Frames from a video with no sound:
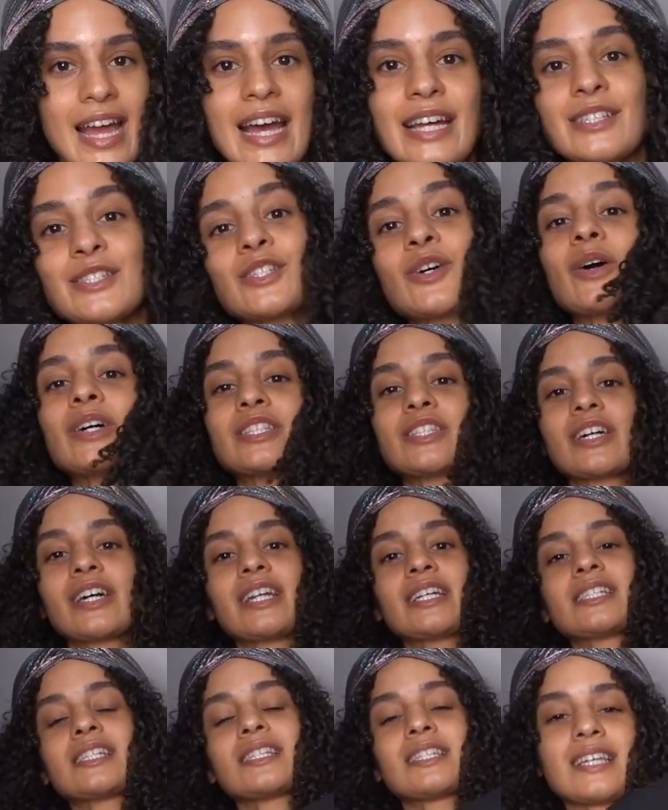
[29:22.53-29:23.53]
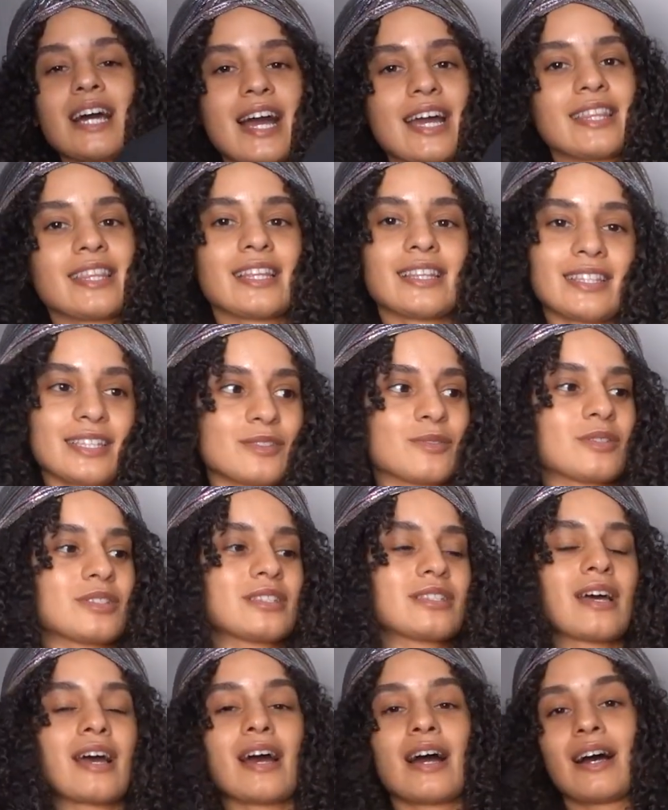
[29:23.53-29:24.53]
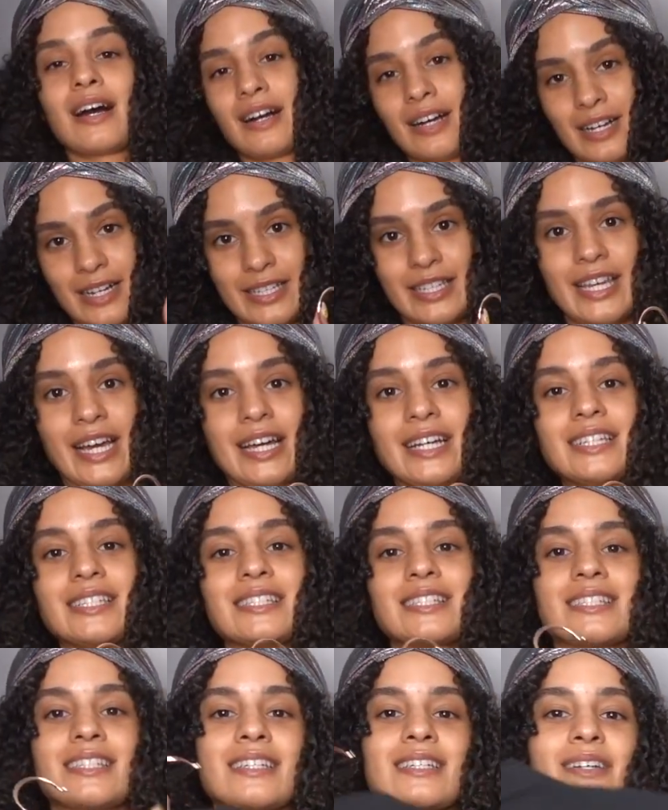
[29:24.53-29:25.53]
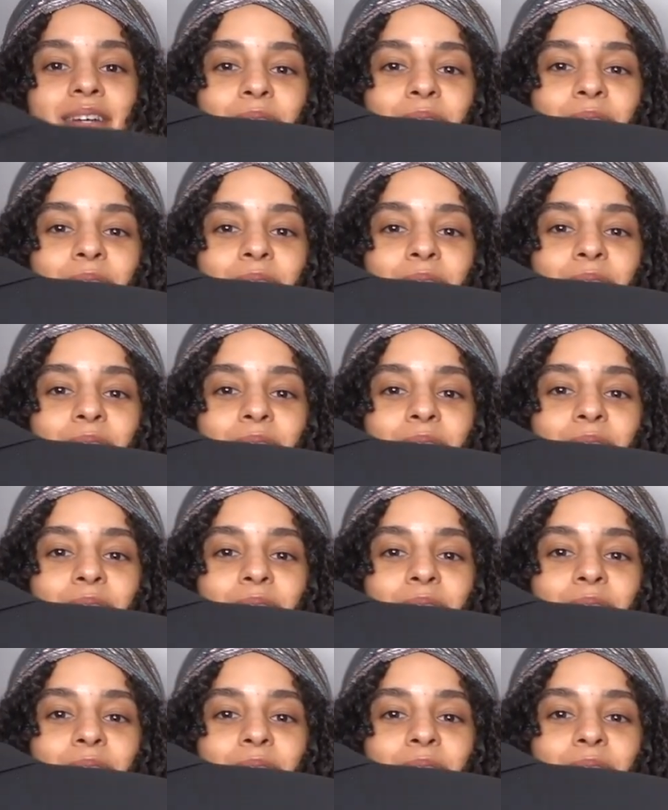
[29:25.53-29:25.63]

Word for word: And so I took it as a sign that this was a yes.